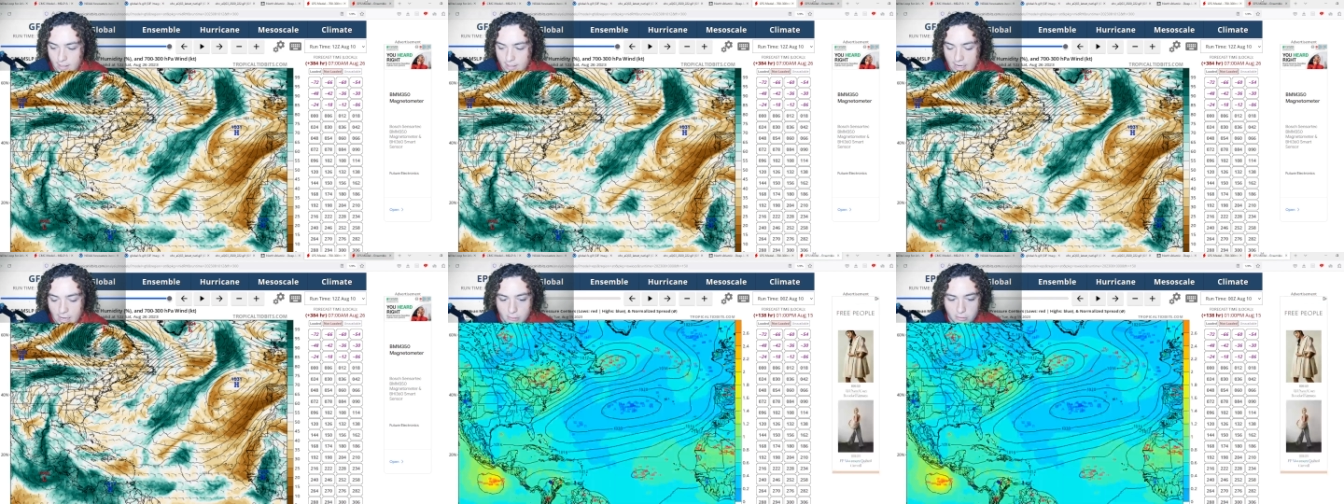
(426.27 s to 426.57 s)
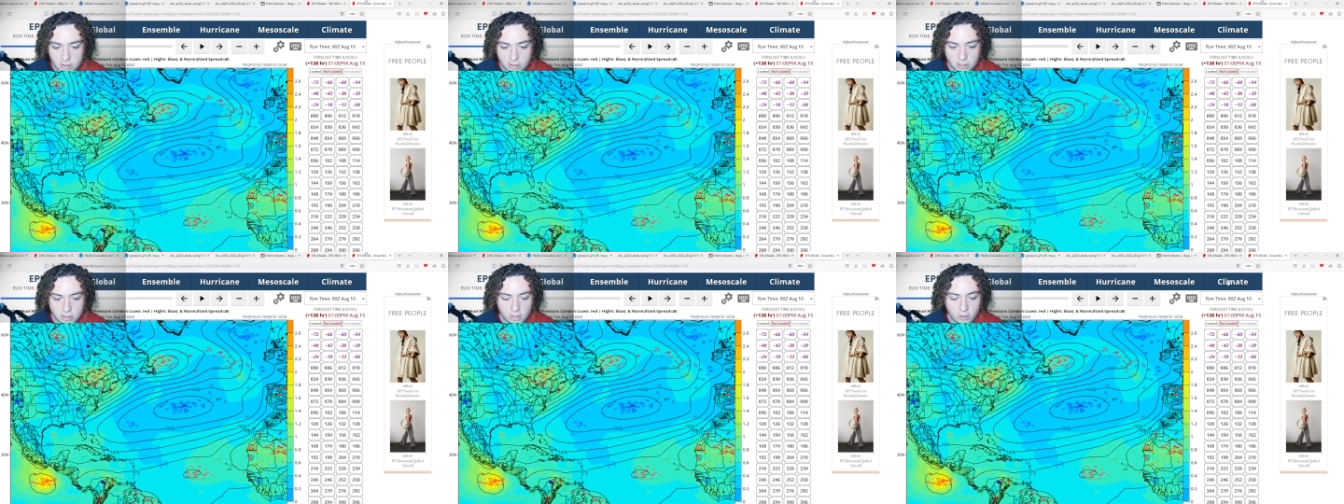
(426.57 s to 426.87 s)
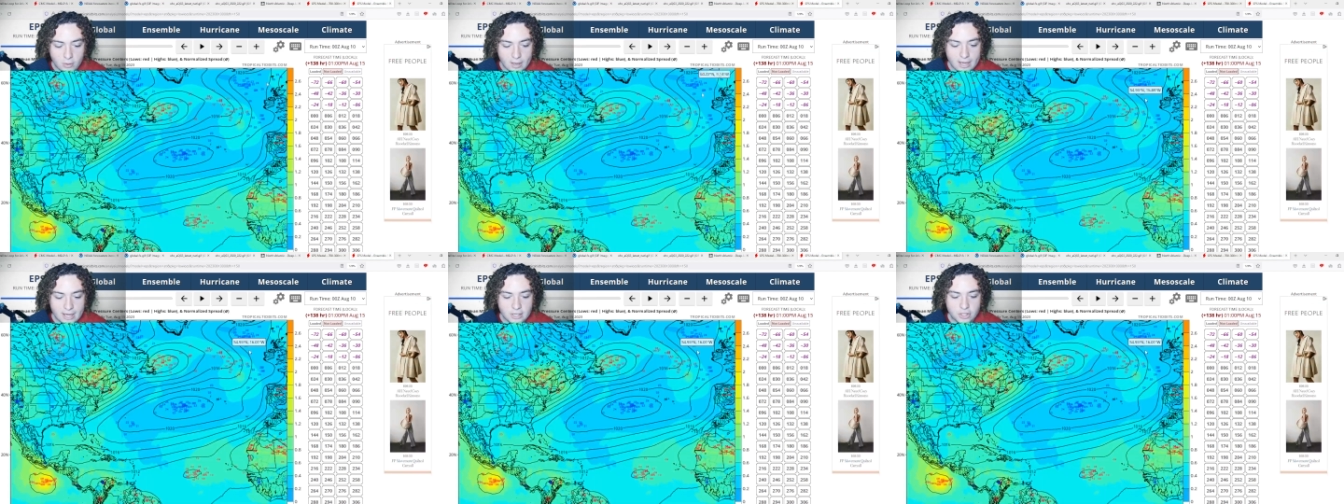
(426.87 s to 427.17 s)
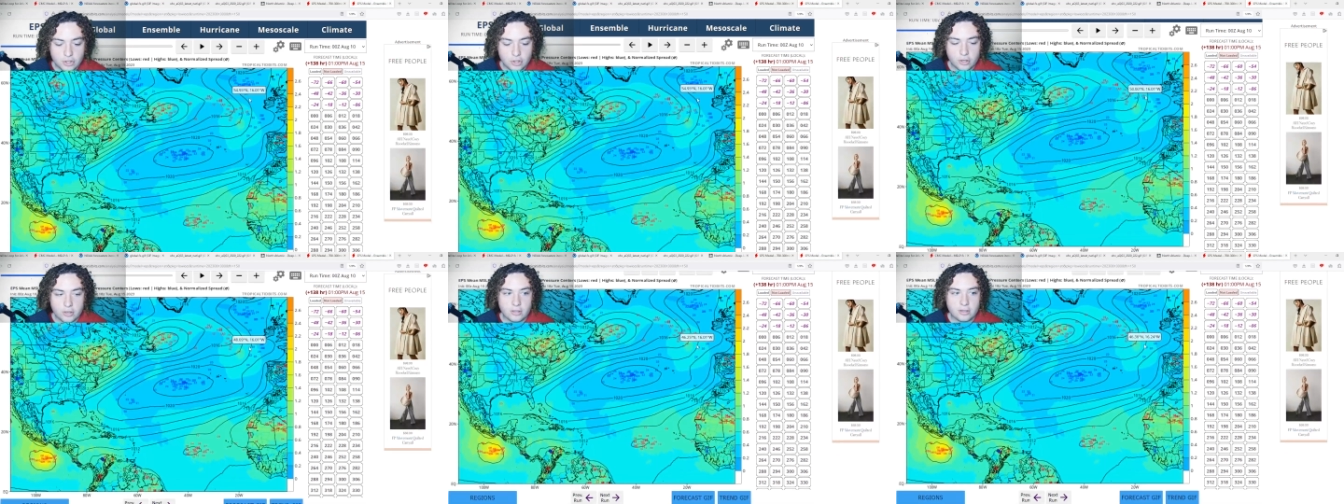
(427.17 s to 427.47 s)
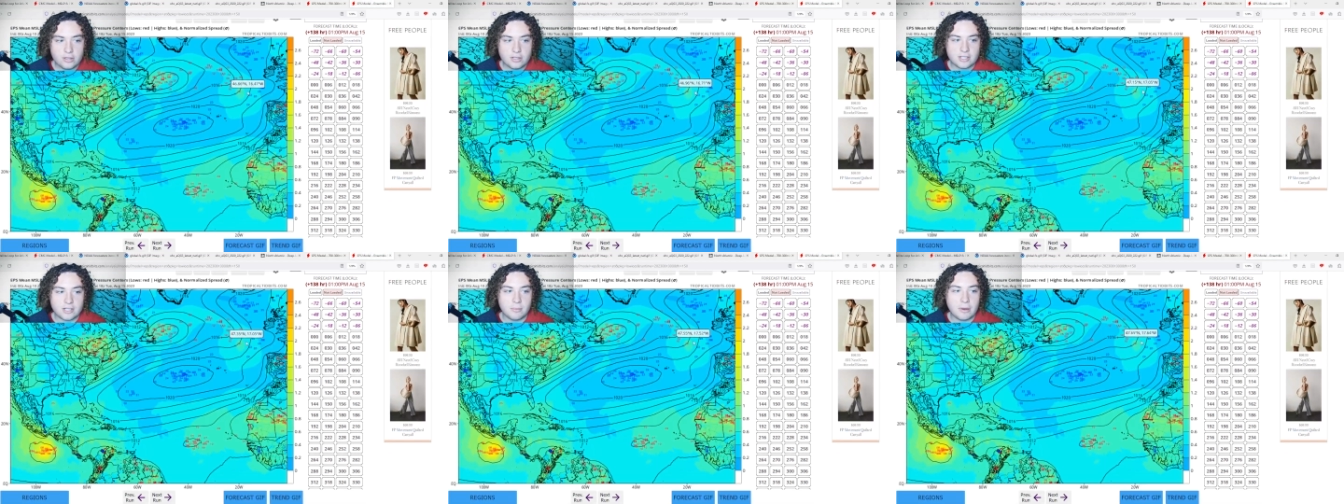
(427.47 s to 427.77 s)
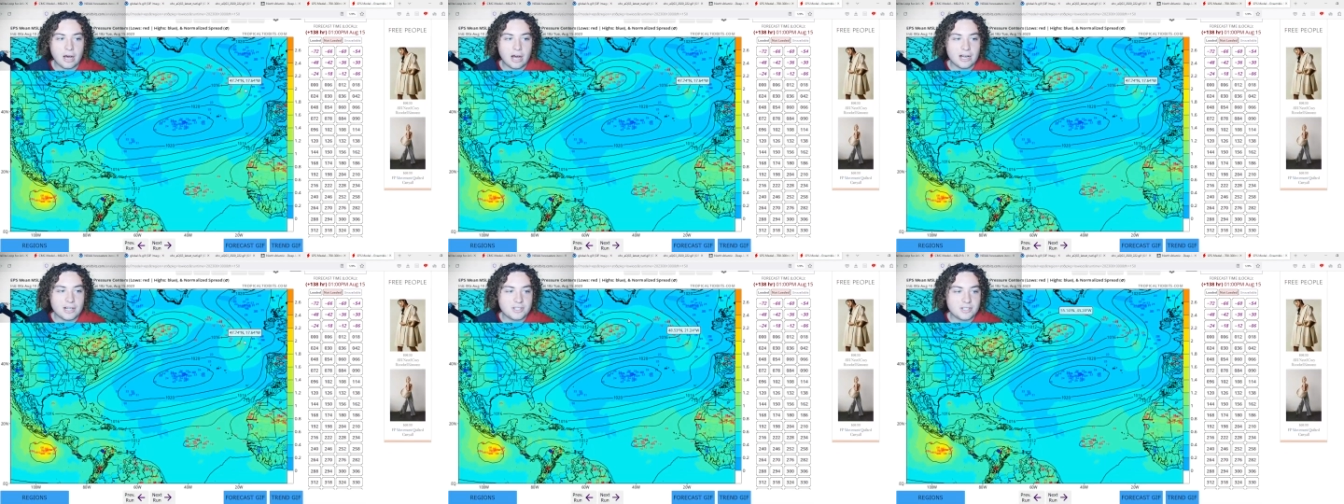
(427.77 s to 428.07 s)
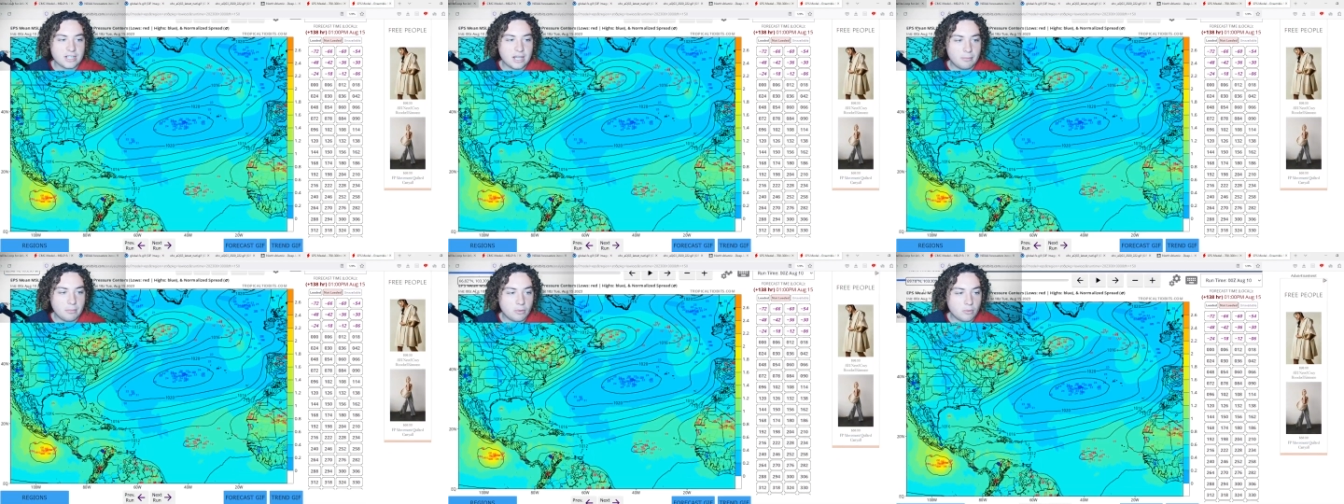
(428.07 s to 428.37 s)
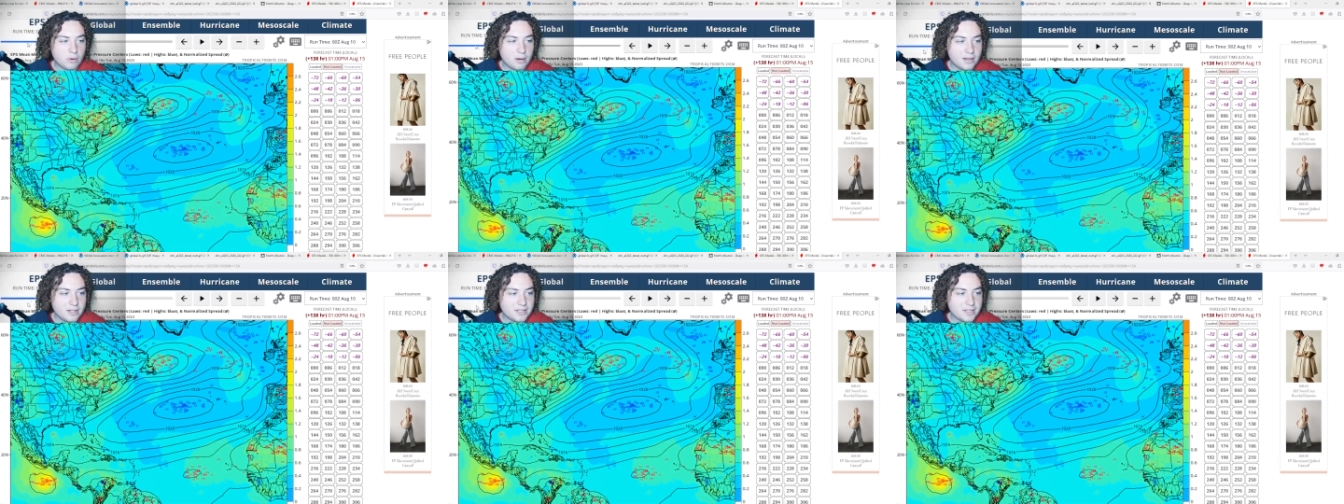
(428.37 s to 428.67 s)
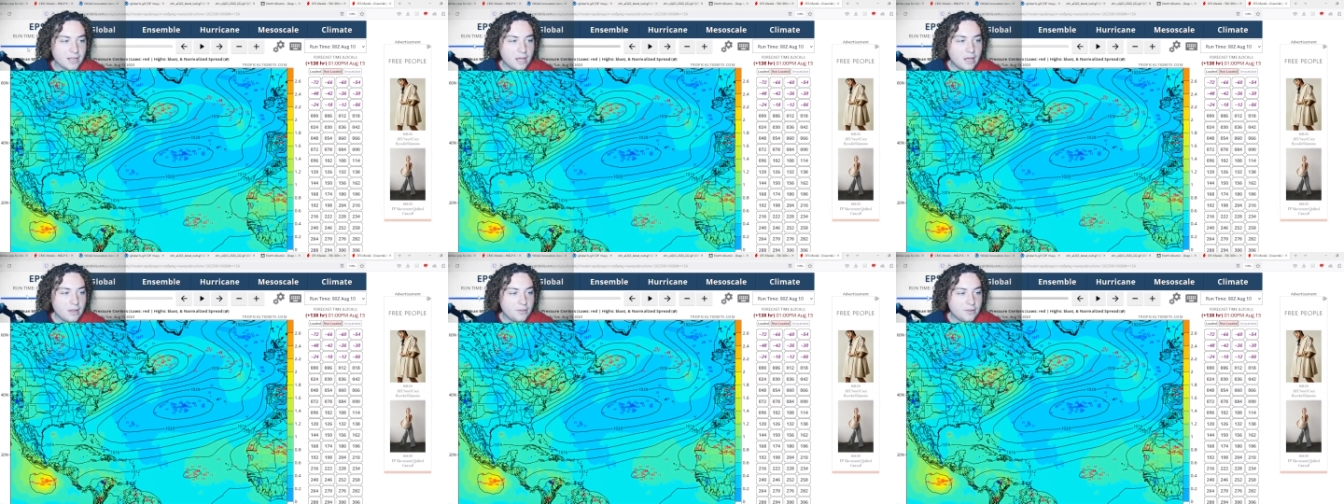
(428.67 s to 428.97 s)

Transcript: Now we're going to go ahead and show you some ensemble runs.